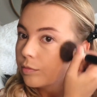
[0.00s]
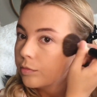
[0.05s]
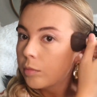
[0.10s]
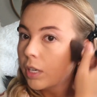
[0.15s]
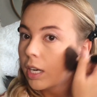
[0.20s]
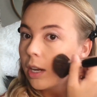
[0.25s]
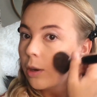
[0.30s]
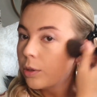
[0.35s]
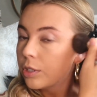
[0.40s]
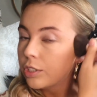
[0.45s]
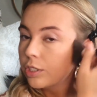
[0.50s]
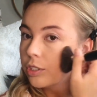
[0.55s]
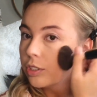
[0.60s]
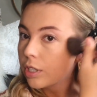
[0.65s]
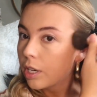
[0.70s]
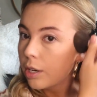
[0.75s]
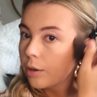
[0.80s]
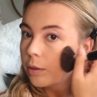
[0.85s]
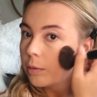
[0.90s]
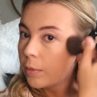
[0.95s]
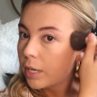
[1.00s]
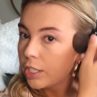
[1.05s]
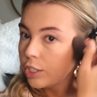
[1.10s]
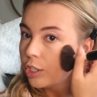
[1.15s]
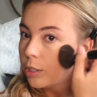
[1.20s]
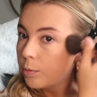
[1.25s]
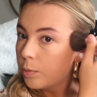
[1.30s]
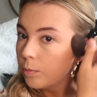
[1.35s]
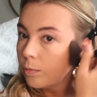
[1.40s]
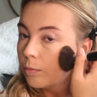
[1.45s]
I always just go in my
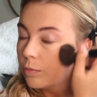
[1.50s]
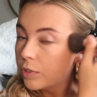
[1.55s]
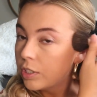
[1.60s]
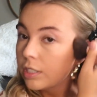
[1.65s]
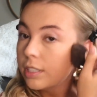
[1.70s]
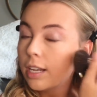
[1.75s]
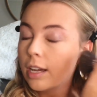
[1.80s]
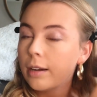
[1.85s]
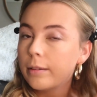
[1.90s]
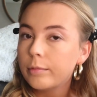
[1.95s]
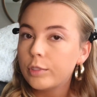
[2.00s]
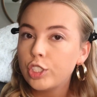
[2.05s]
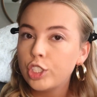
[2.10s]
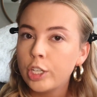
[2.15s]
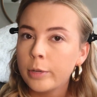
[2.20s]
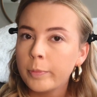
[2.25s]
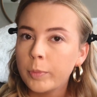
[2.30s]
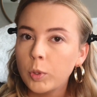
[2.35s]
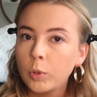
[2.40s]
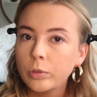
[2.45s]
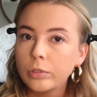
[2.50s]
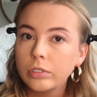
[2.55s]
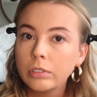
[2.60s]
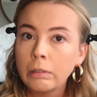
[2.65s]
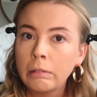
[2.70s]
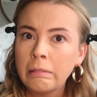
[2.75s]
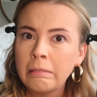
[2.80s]
chimples.